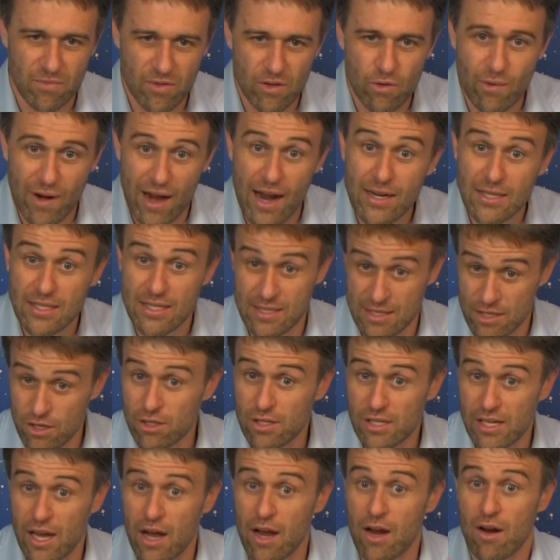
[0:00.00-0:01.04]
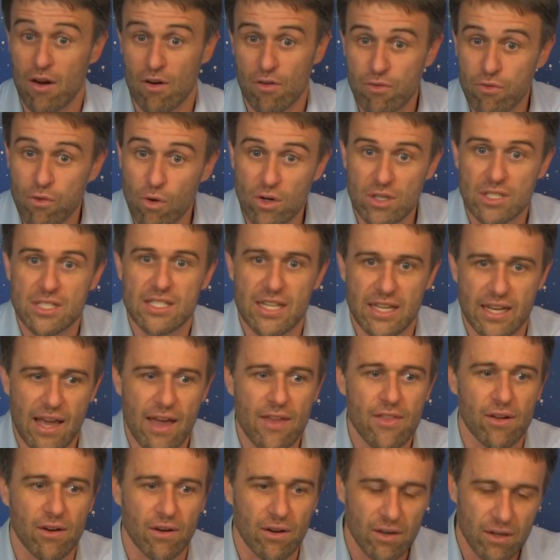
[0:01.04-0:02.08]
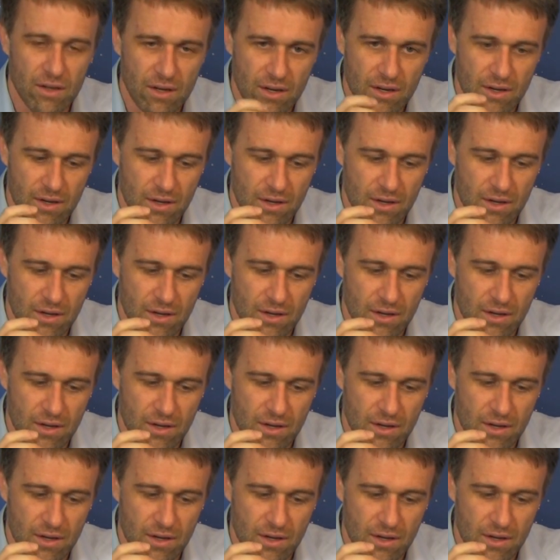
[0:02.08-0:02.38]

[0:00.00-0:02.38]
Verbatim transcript: the reactant nuclei are forced together,